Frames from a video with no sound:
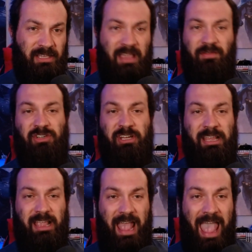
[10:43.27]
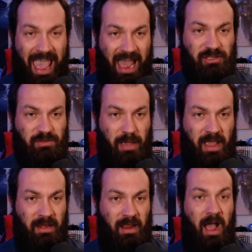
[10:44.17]
If she has
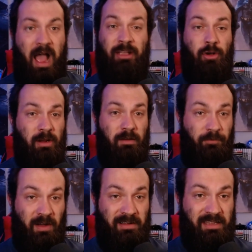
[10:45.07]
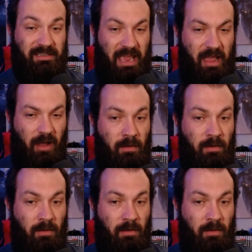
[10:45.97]
been, I couldn't fucking tell.